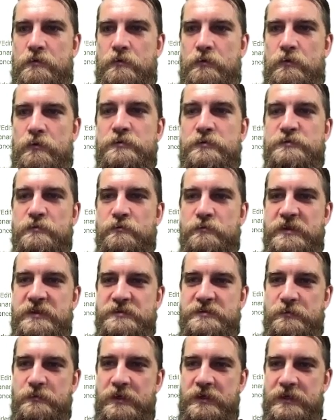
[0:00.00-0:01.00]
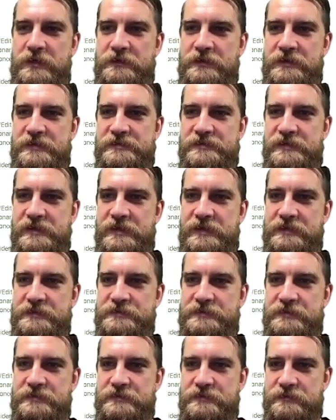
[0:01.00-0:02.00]
Who's retweeting these
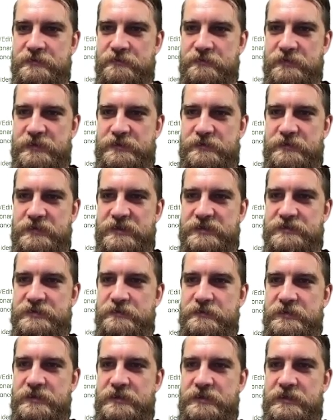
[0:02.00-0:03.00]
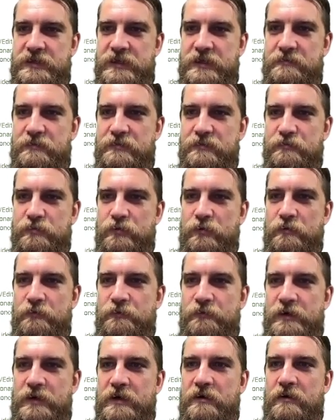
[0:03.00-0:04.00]
things? The retweeted screen name,
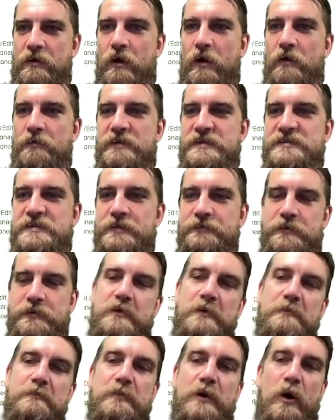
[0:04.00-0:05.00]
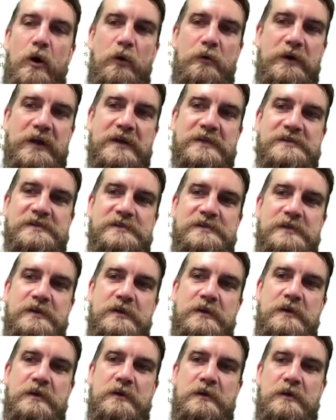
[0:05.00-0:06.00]
profile, all these different components
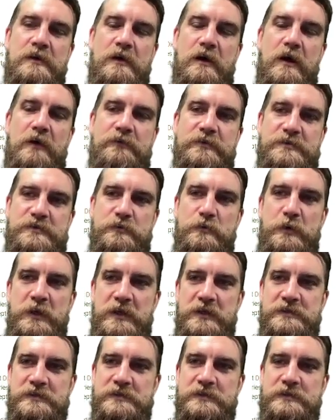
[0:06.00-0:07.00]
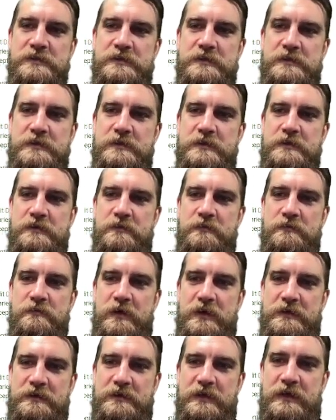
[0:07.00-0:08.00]
of a tweet,
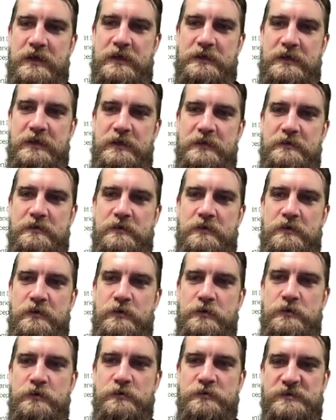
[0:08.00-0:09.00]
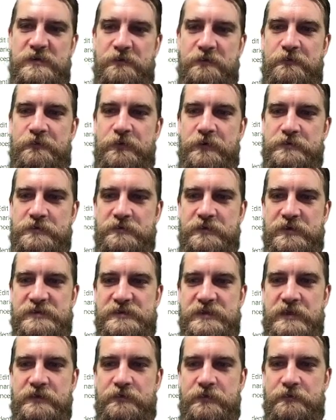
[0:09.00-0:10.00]
right, that I can use to filter
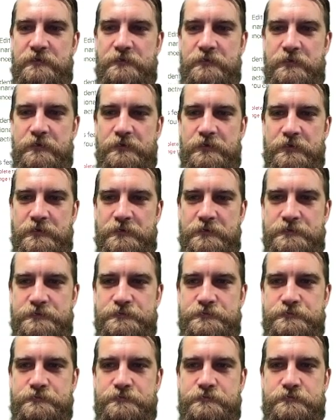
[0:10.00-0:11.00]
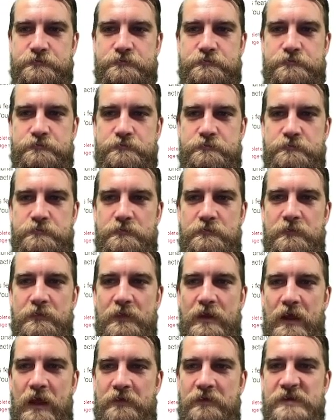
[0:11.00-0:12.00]
this even further.
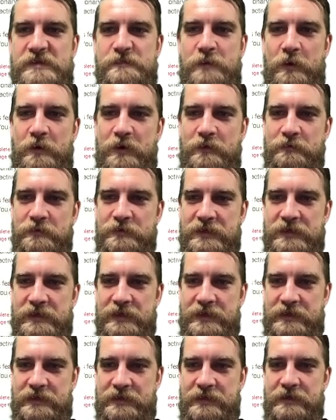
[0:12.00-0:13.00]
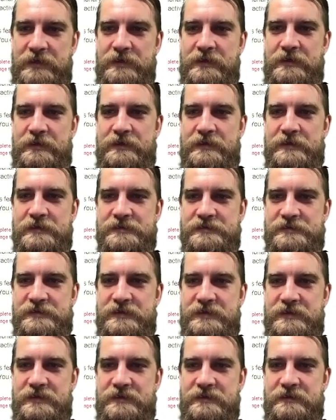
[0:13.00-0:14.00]
And this part I really like is
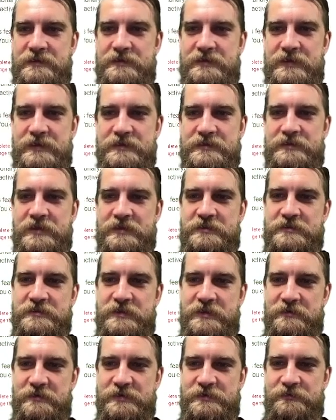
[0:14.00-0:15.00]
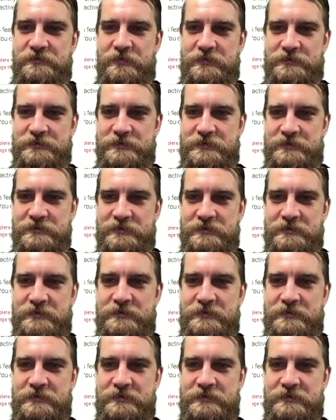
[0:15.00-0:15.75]
the dictionaries function.